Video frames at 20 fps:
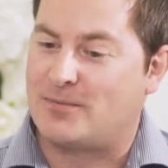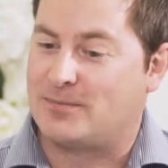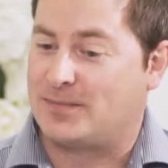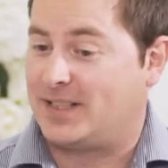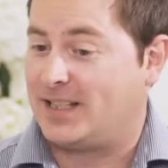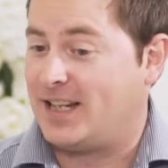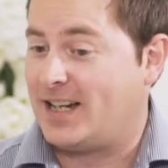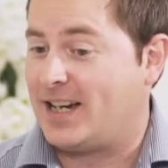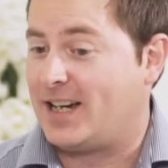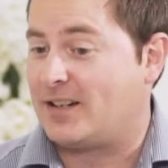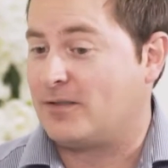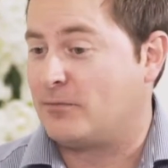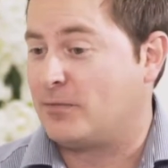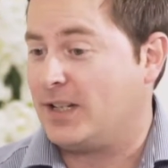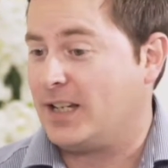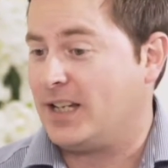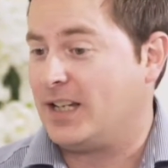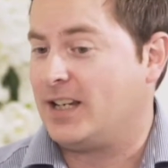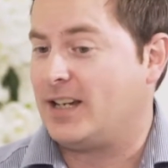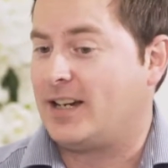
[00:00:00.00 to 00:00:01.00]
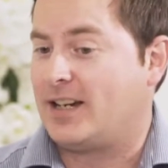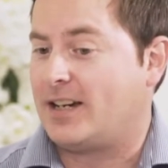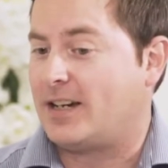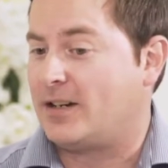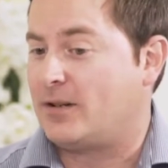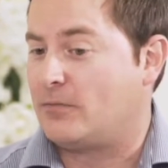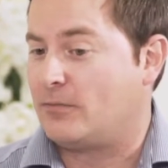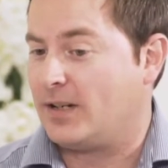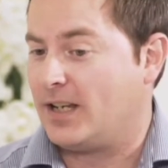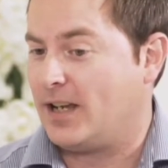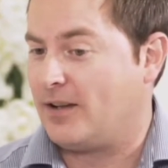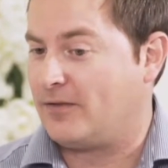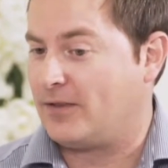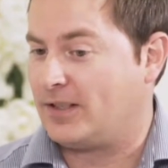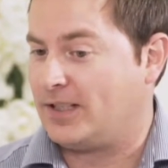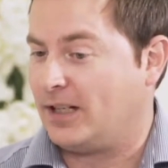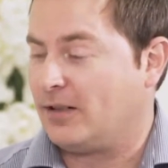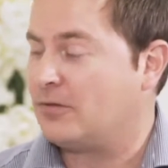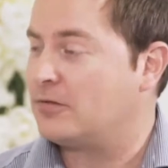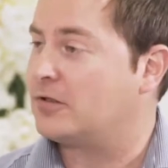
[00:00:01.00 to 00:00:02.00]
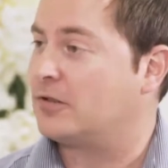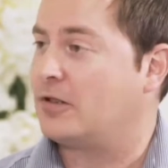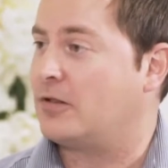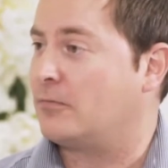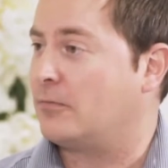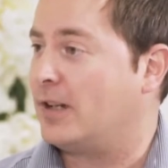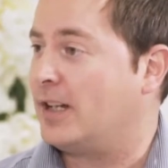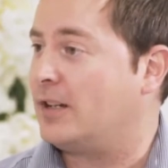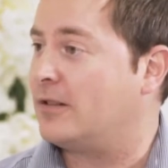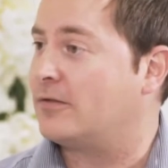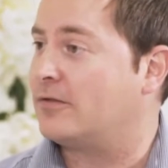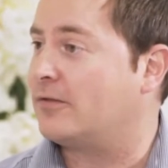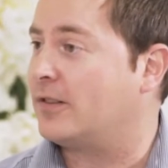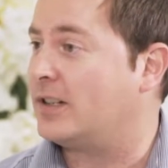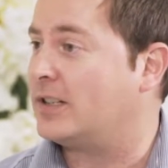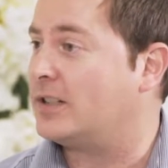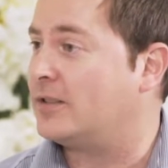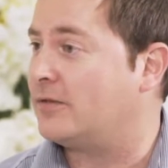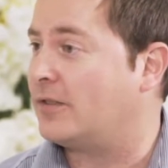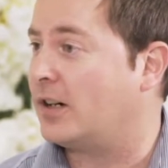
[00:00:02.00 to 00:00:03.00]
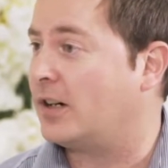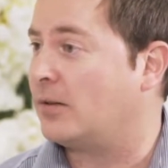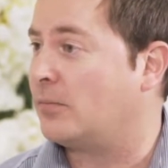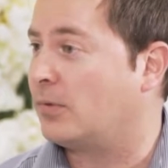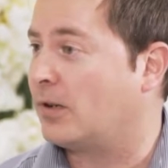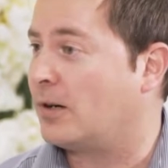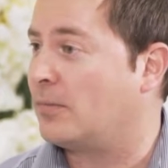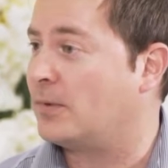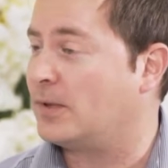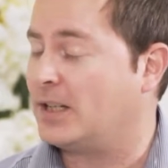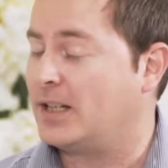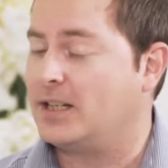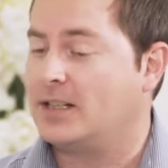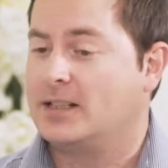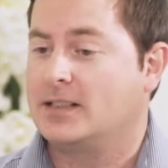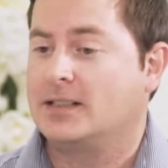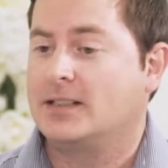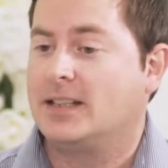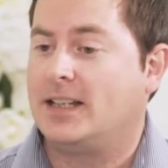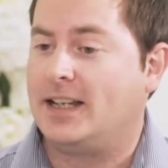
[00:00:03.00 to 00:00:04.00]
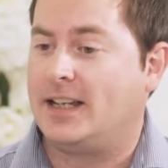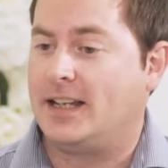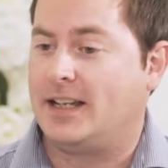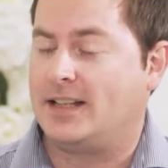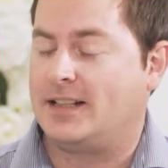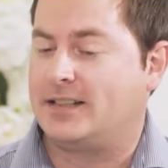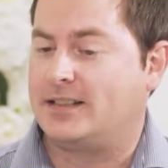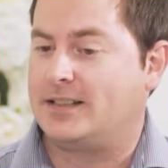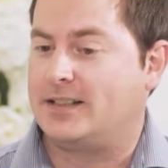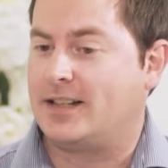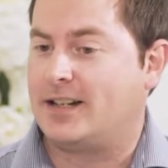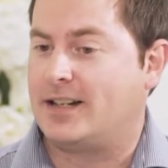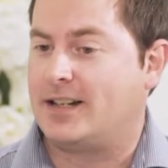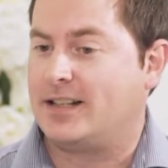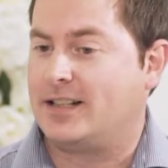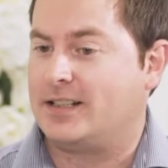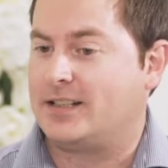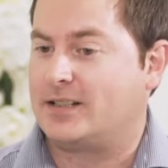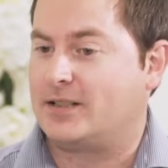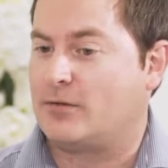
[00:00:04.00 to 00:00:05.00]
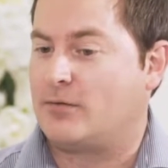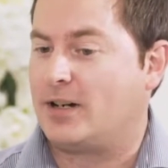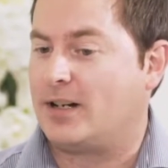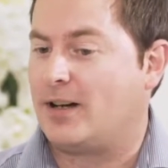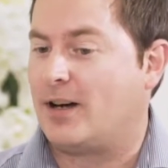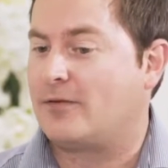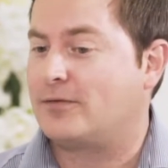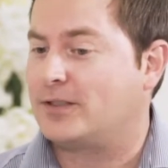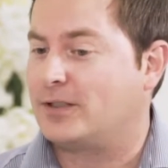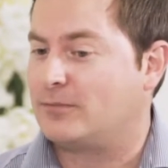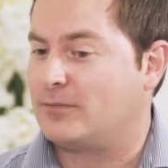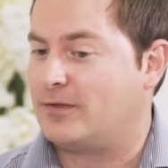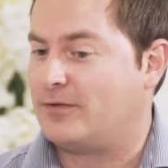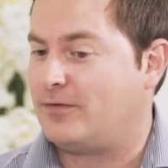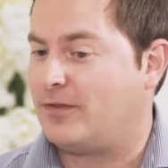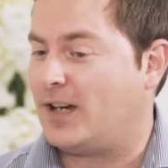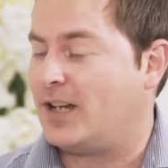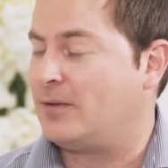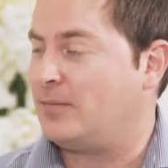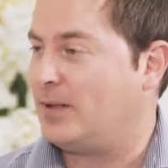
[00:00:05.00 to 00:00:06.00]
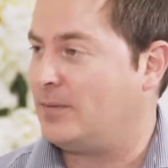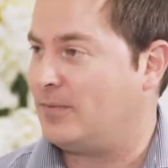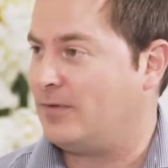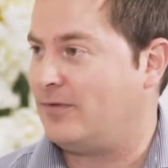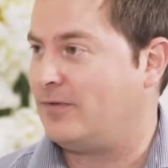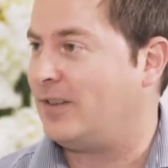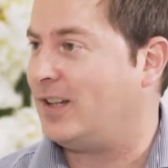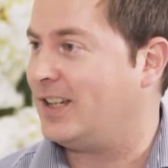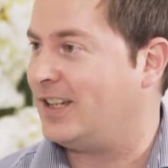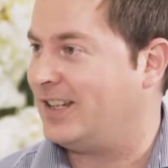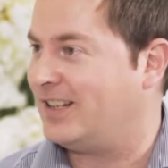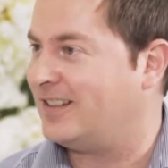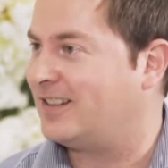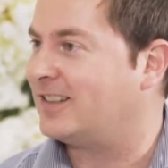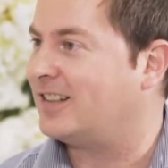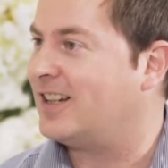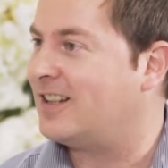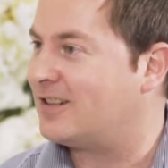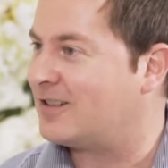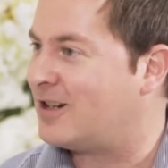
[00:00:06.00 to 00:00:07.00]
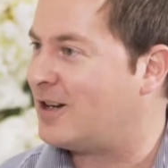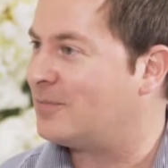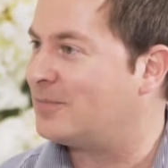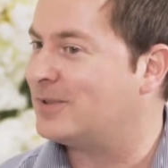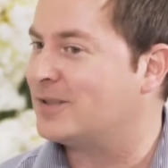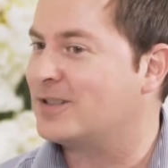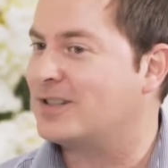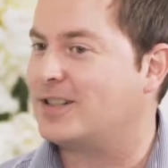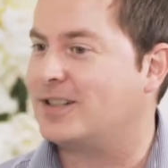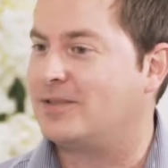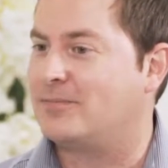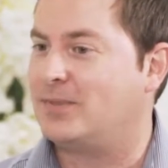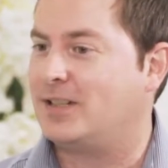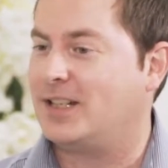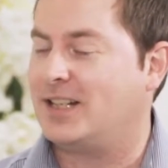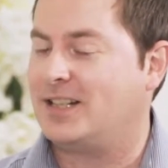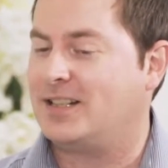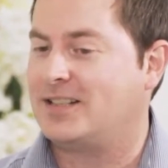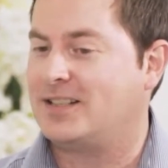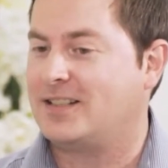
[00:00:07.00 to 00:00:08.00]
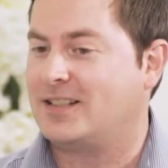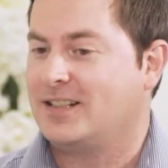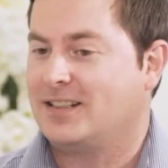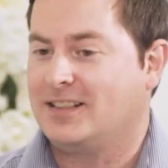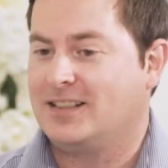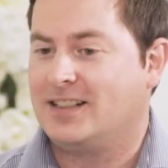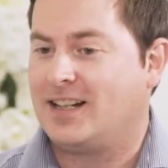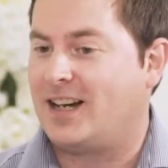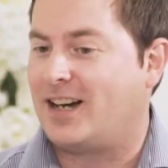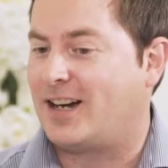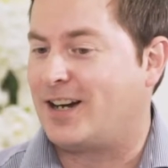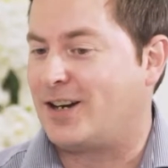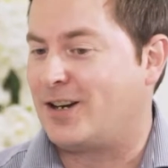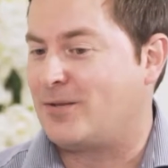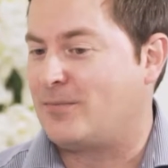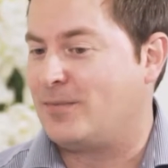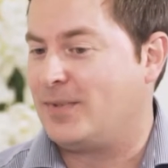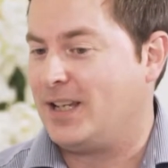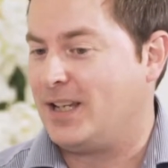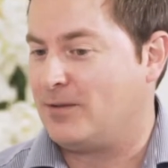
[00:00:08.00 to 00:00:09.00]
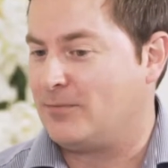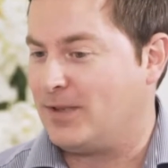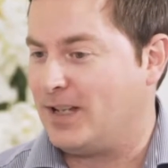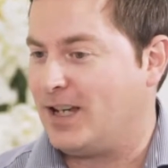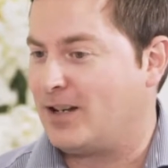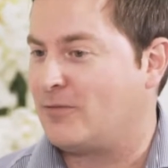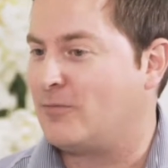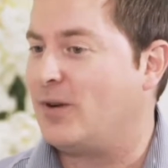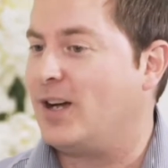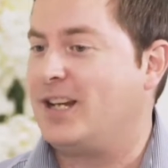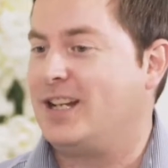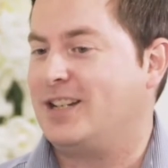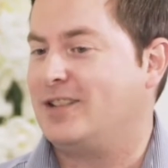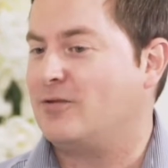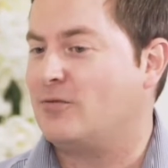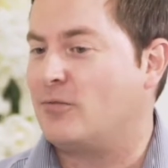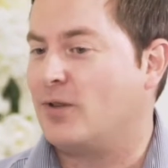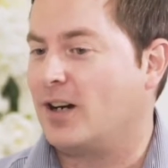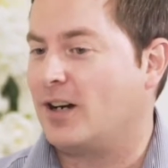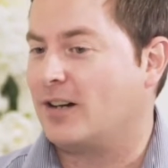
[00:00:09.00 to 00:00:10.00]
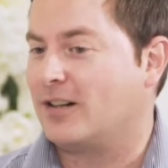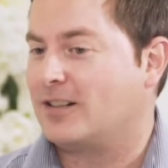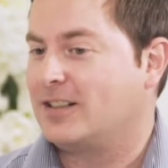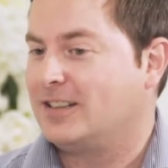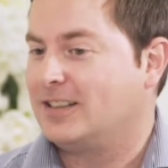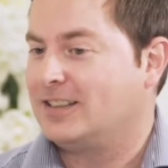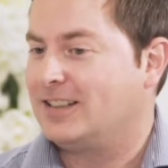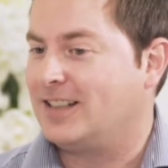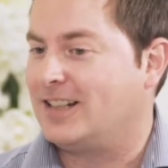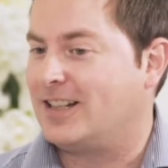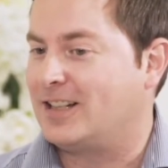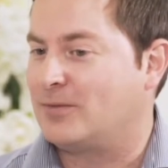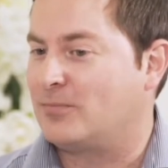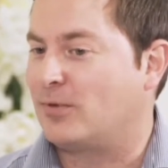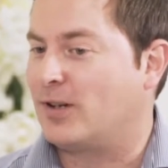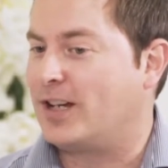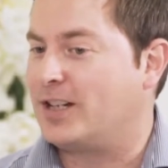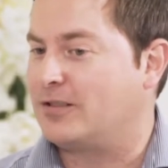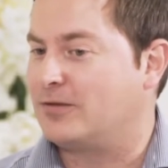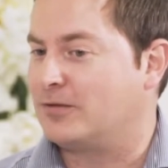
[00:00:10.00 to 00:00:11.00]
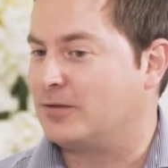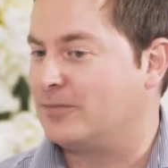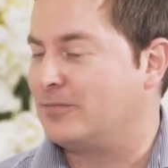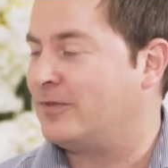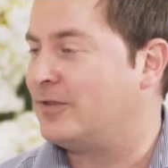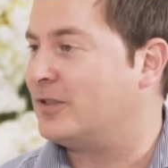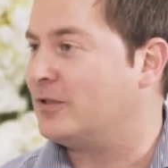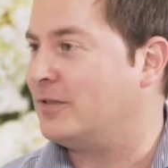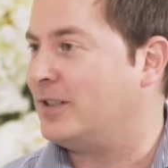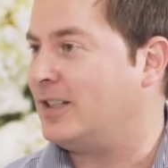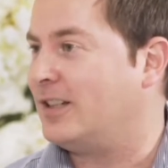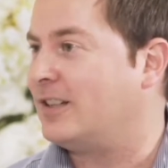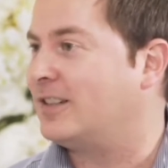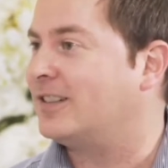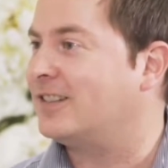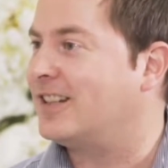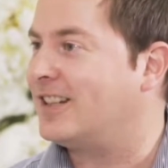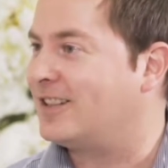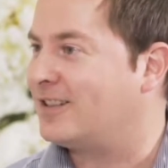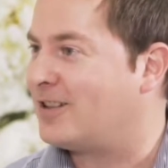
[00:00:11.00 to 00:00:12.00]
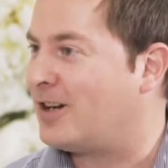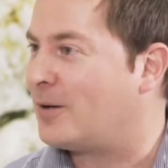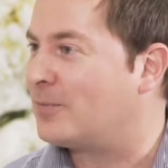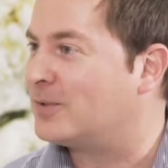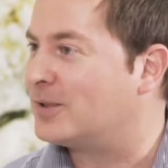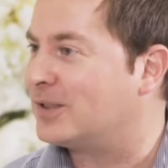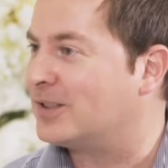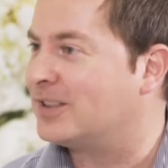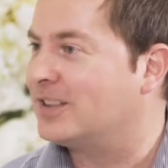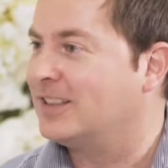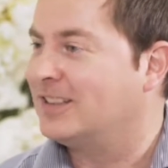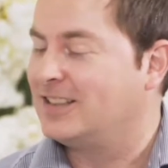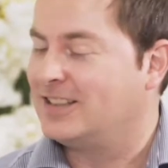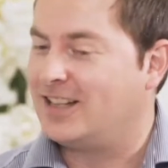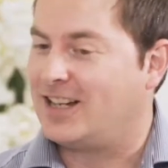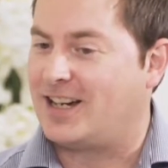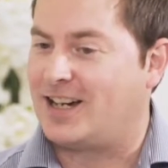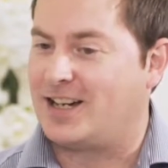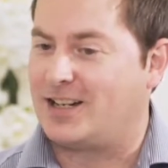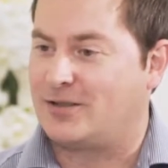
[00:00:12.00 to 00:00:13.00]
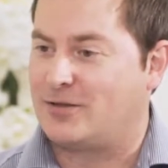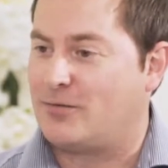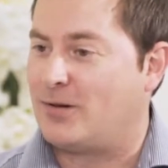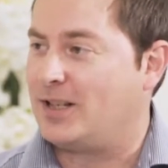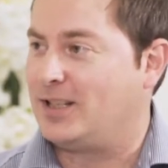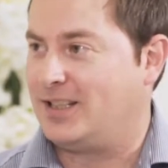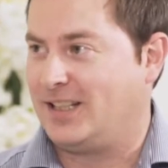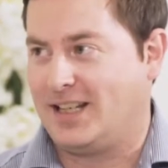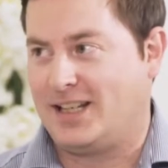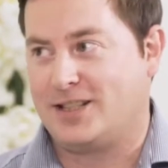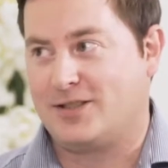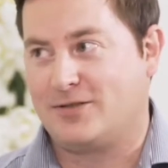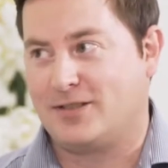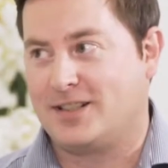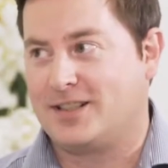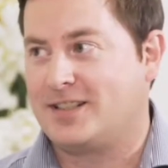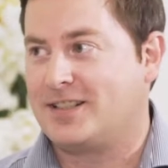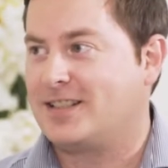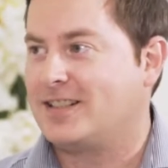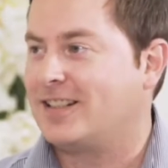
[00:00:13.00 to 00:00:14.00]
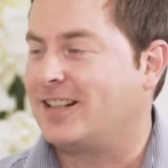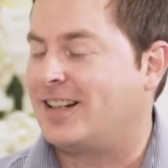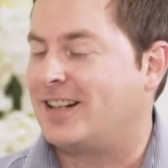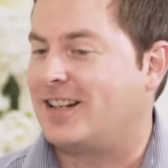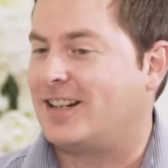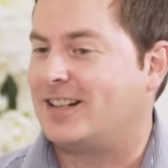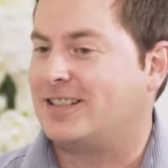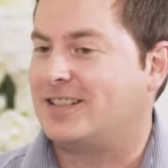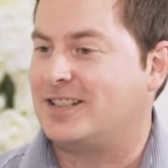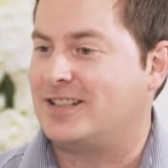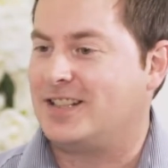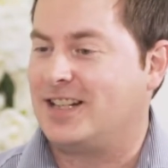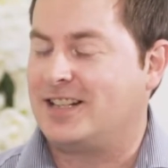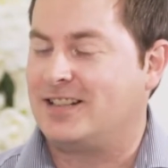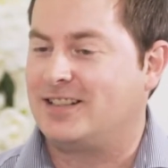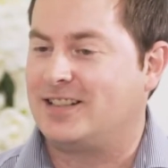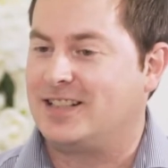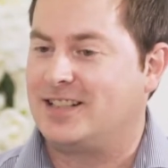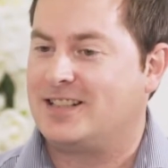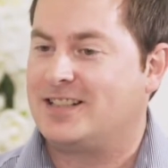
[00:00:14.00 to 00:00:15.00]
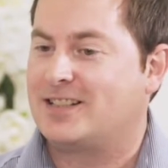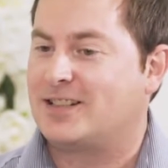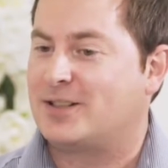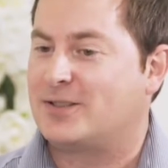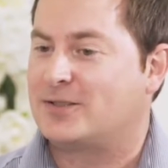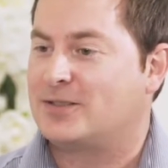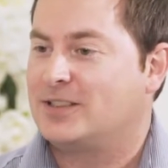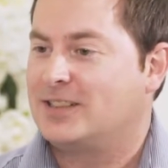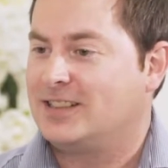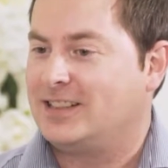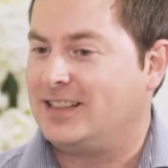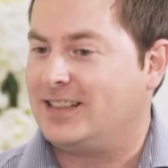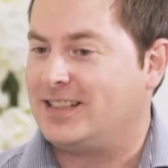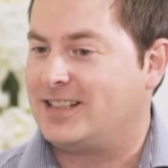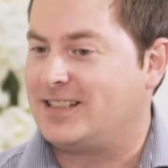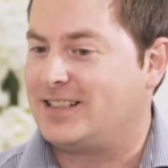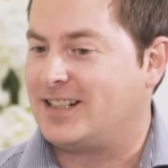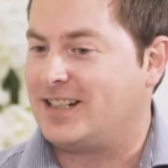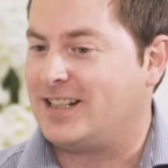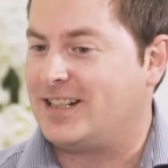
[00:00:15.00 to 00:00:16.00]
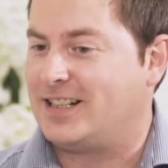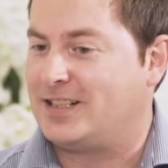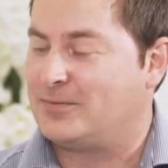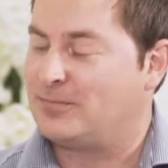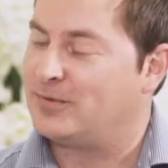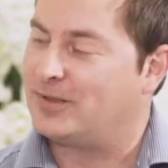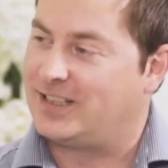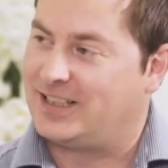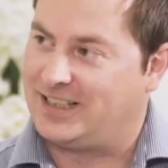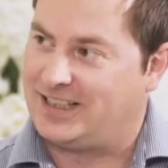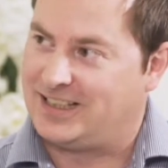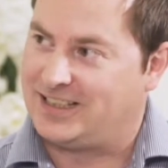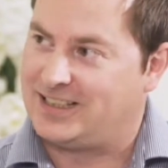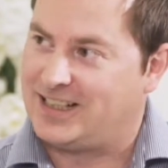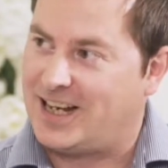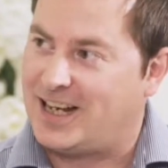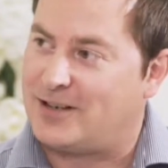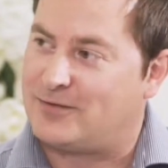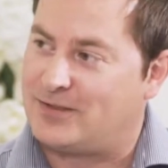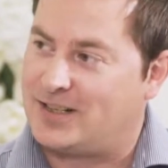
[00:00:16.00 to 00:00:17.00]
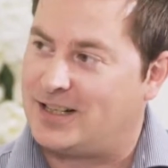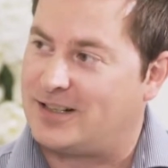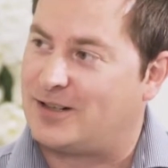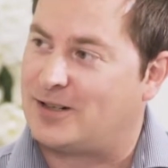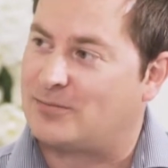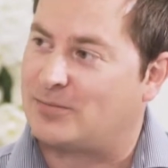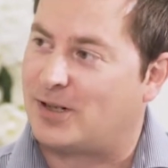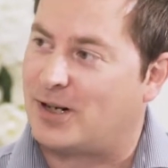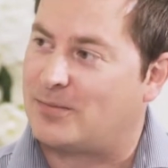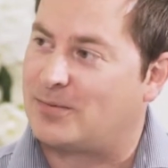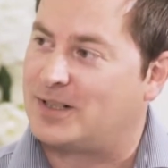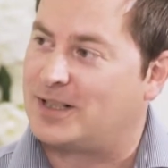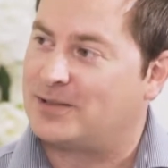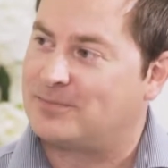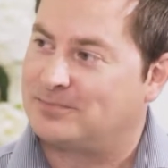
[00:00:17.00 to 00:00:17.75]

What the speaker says: Yeah, we have an aerodrome right out front of our property, and it's quite often we'll find people flying in on their helicopters and planes, and we had a wedding where the bride and groom flew in on their helicopter. Quite the entrance, to say the least, so it's pretty neat to have that on property.